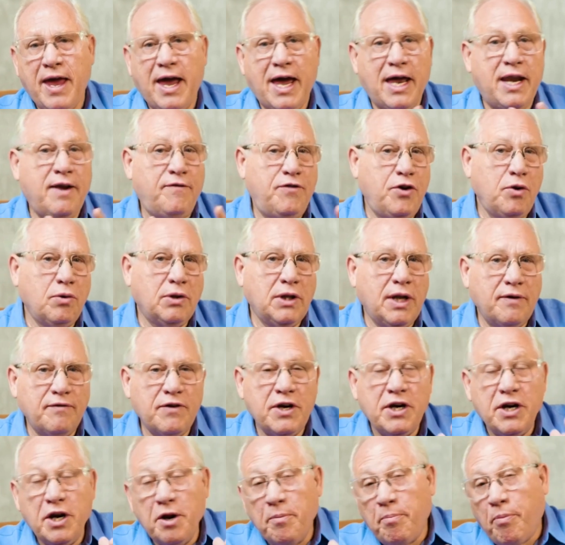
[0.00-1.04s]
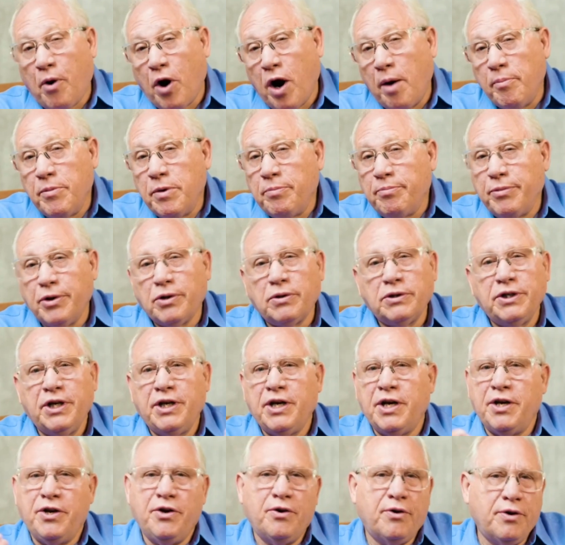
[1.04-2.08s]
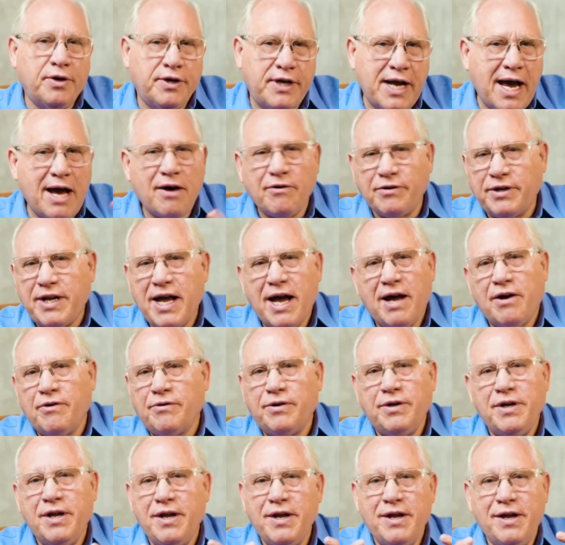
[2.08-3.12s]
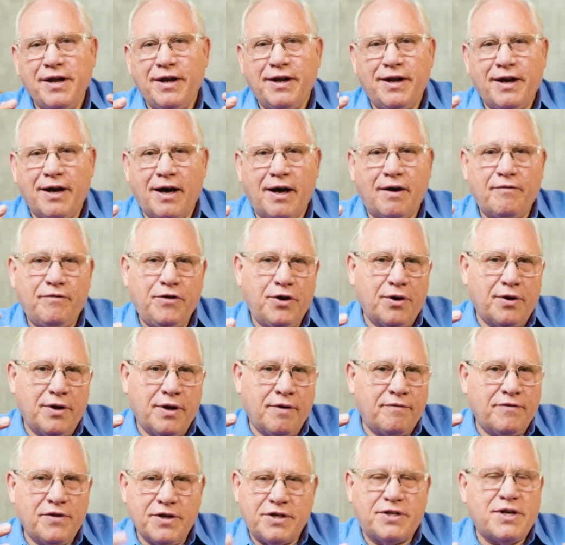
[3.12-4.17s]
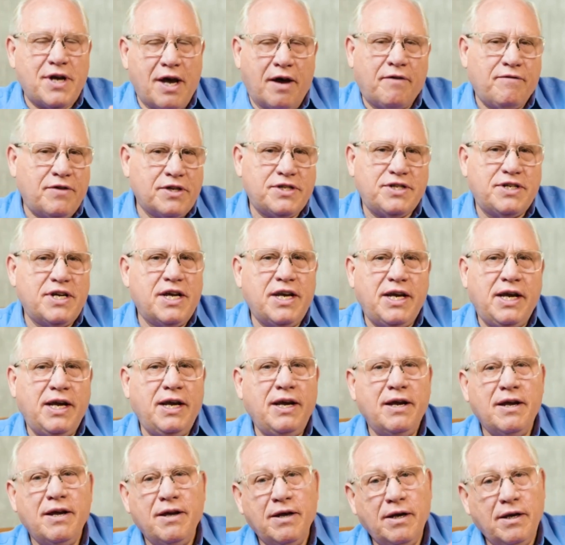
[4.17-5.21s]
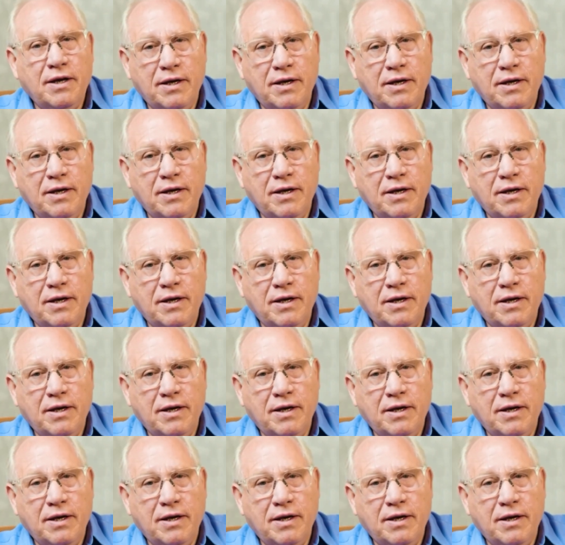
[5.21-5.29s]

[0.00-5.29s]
And if you live in an apartment building and you're downtown of a city,